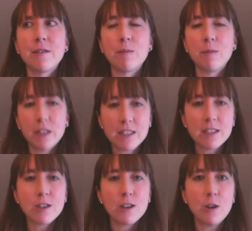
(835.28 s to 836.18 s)

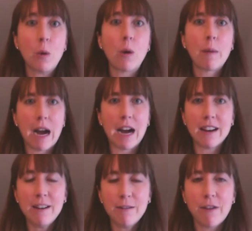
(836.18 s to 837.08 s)
listen to your
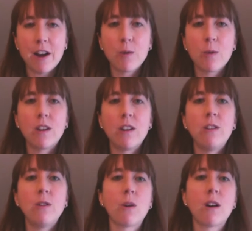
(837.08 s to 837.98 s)
body, find what
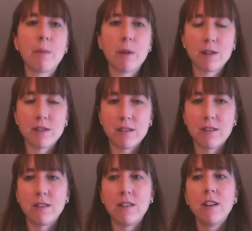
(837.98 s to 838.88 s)
your
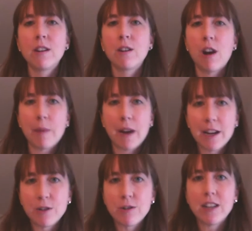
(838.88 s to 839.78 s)
personal
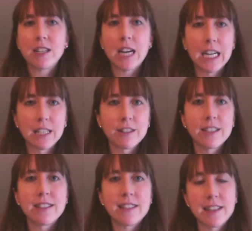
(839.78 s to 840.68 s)
carbohydrate
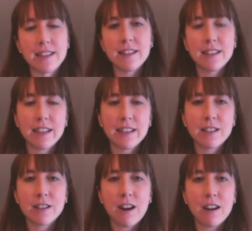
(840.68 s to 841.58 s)
tolerance is, I like
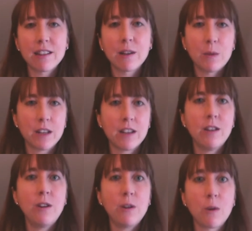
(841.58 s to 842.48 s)
to call it. Like, what
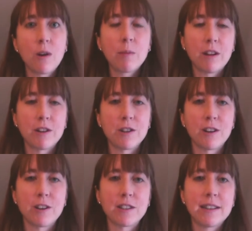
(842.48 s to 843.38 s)
can your blood
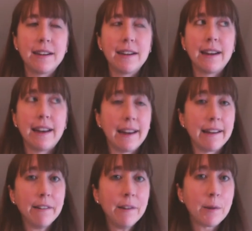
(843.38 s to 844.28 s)
sugars
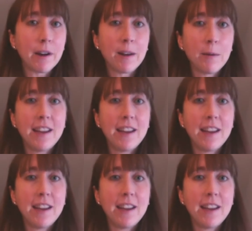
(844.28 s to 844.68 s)
handle? What can we